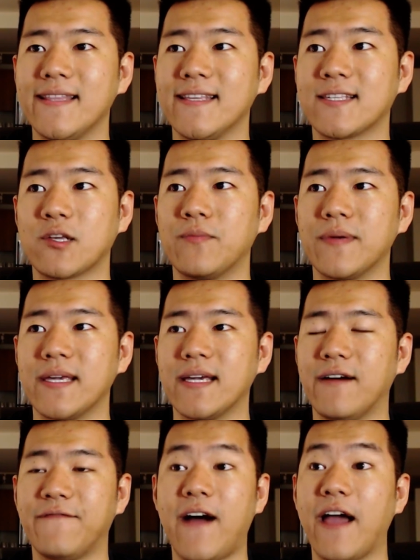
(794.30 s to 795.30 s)
this will be
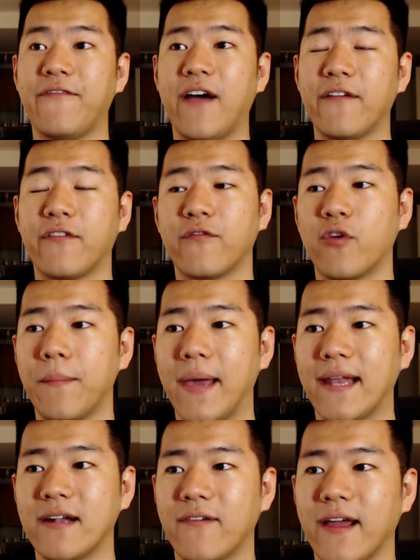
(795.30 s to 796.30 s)
a 5/5 for 4
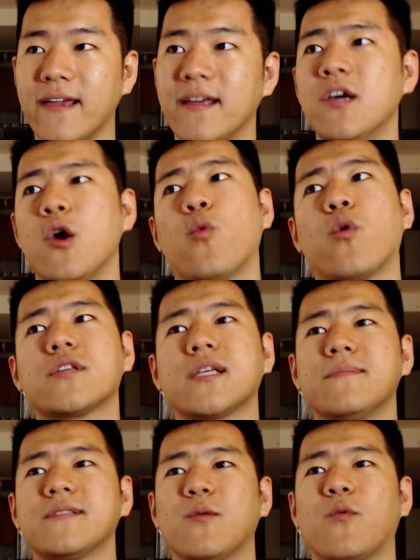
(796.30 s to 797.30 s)
mana, right? Worst
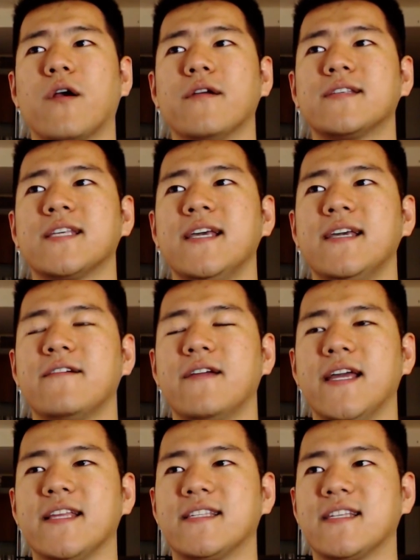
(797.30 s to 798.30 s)
comes to worst,
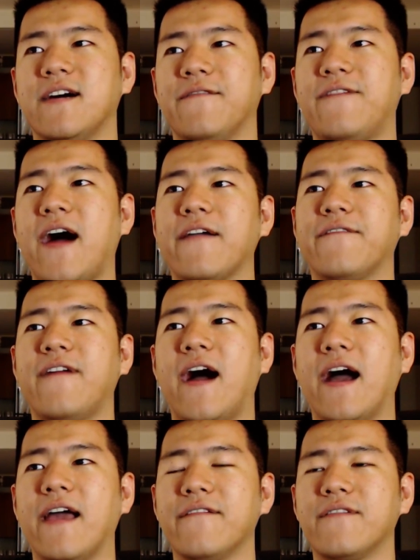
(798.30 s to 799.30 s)
it's a
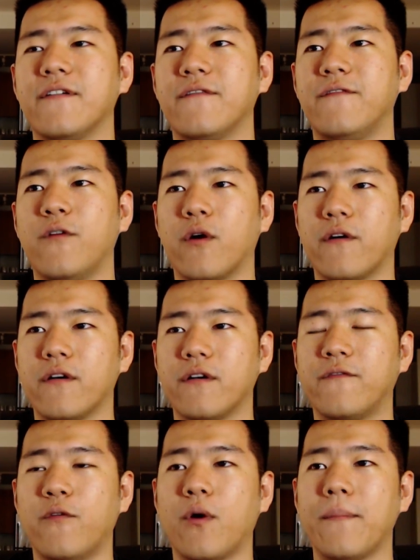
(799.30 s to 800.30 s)
5/5 for
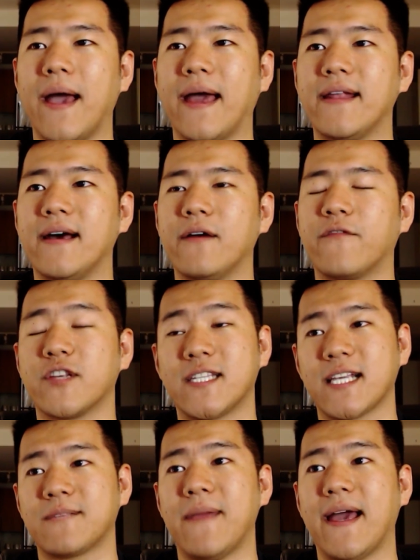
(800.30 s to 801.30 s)
4 mana, for
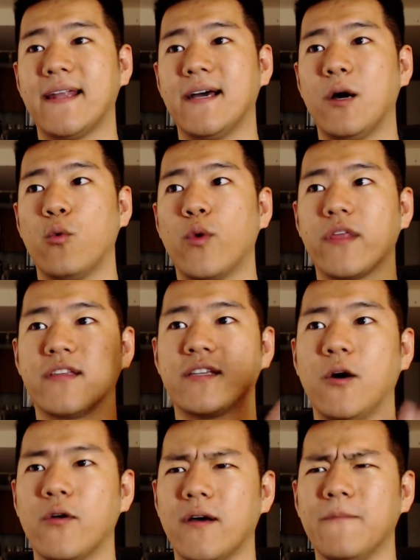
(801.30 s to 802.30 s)
6 mana with a
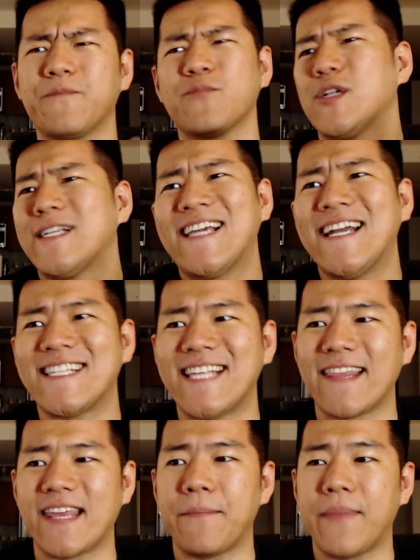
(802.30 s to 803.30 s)
totem, which again is
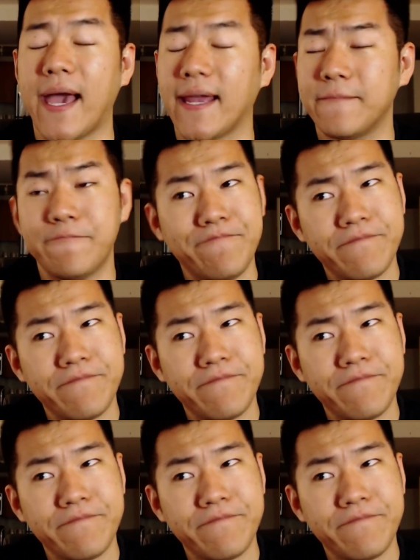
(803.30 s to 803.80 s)
not that bad.